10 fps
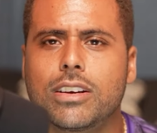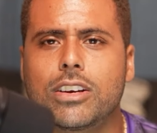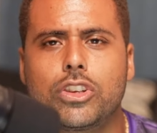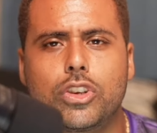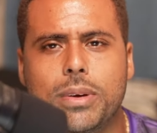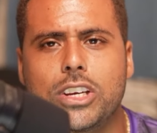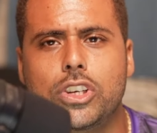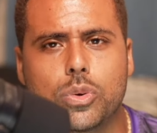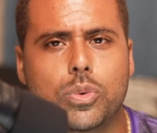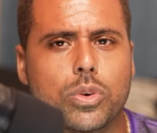to be
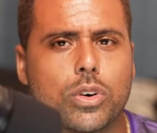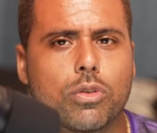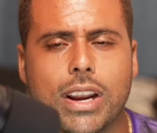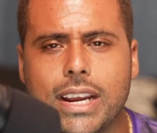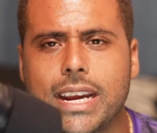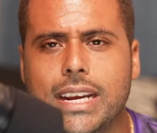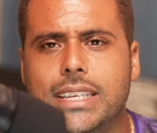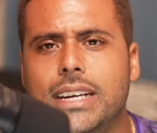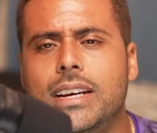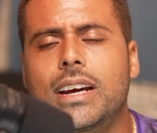soon
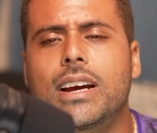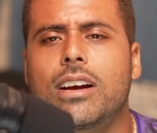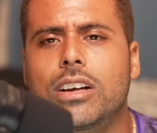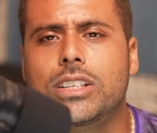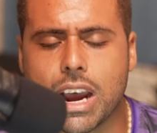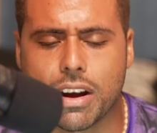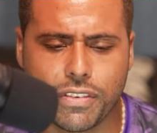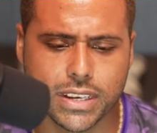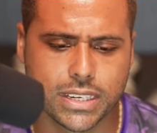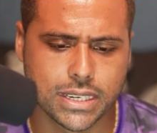relegated,
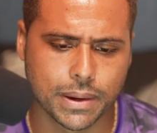Toffees.